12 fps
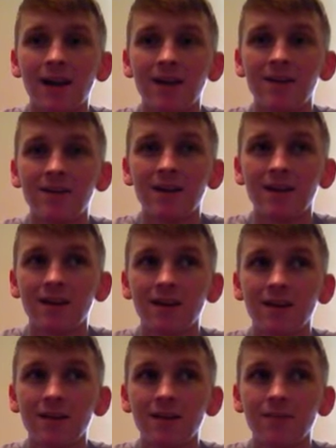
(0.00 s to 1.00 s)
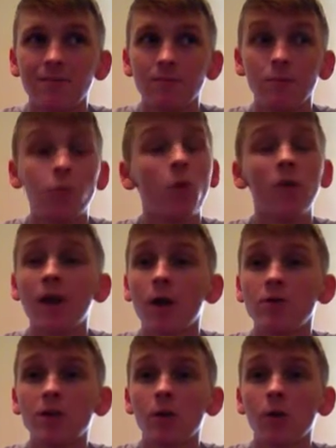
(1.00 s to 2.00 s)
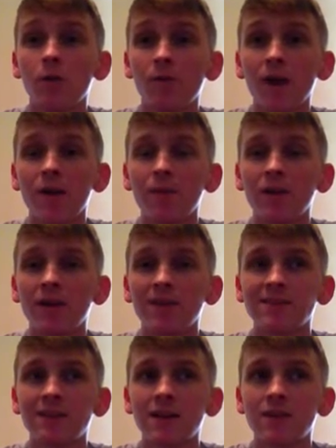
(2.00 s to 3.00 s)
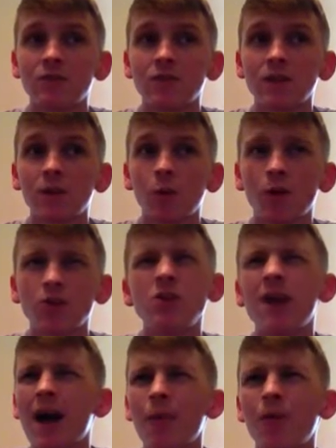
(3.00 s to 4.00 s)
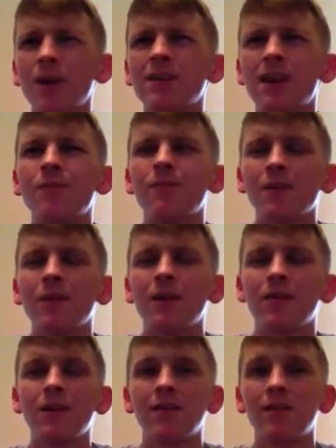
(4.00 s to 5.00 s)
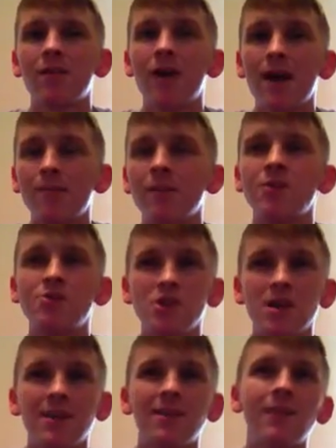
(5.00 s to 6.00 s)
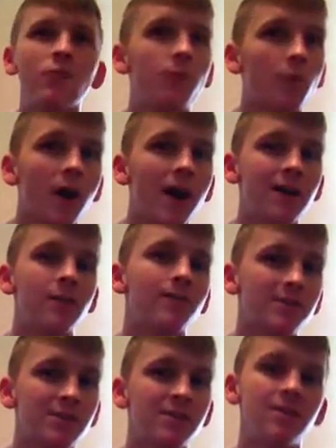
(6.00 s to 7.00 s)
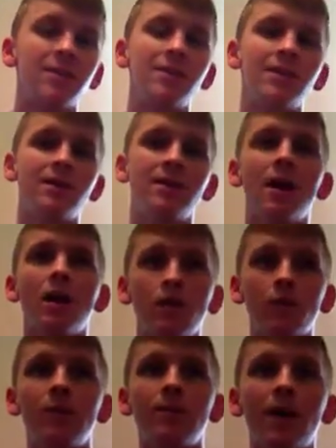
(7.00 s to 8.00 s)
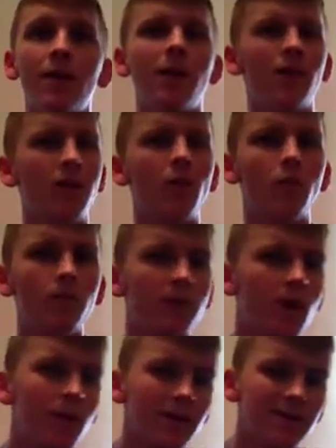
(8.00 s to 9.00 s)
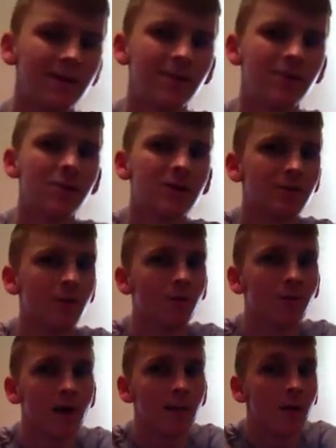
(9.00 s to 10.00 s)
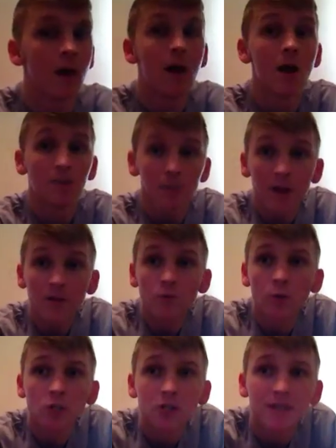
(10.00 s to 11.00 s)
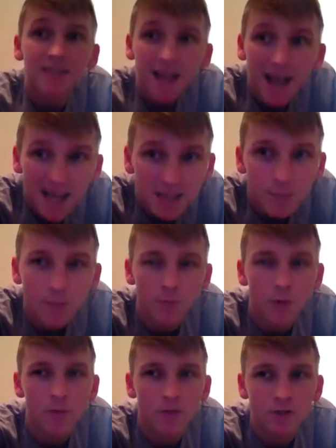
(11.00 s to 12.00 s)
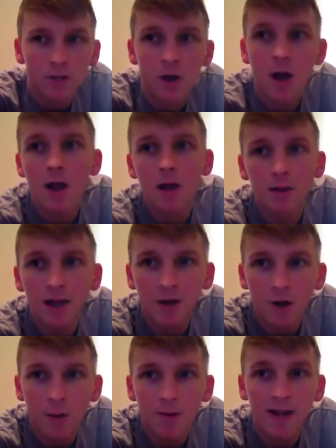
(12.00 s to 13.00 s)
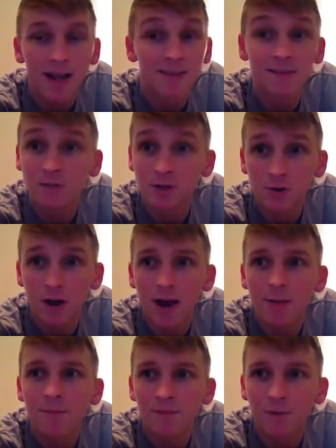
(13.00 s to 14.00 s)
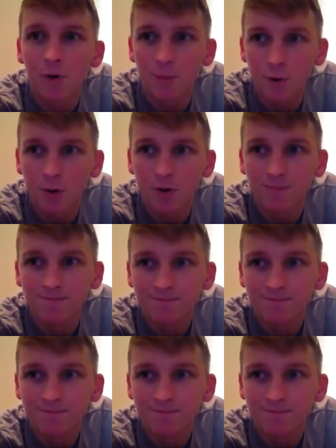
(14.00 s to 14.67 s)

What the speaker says: and will they go to the Hall of Fame? I think that's an interesting question. I think definitely. I think them this year, Daniel Bryan, Christian, 3 men, I think will be going into this year's Hall of Fame. Thanks for watching. This has been Raw Wrestler. Like, comment and subscribe for more.